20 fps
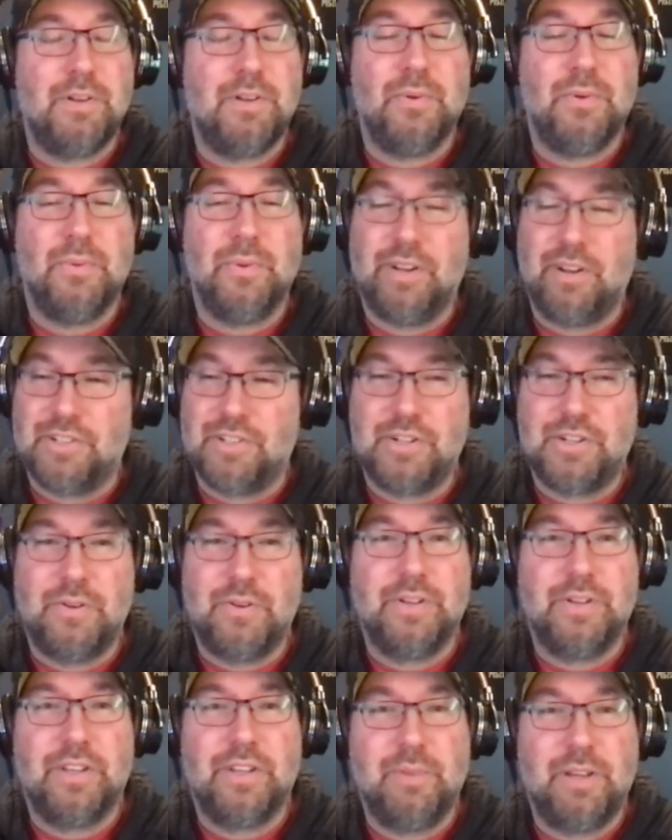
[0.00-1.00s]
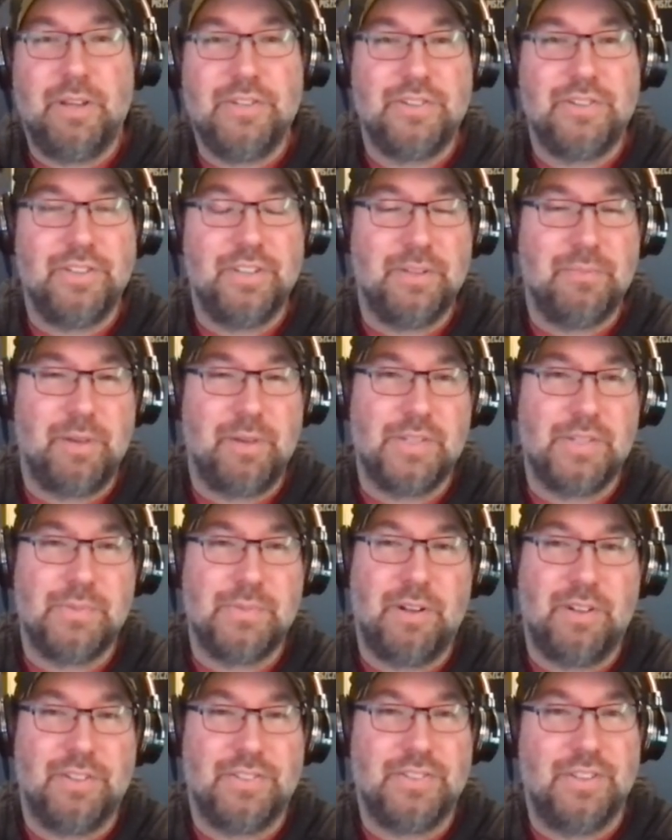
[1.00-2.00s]
We are showing you Major League
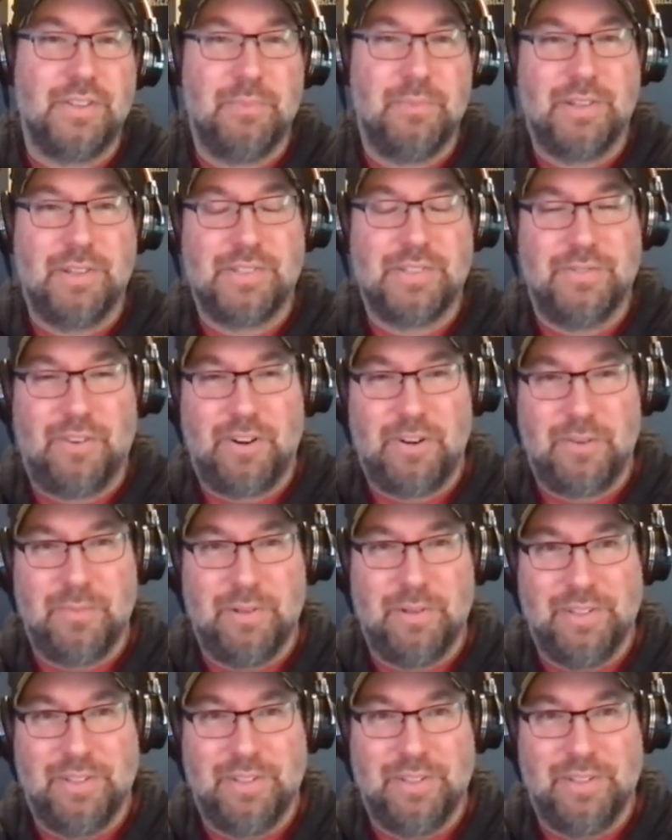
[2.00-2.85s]
Baseball to the best of our ability.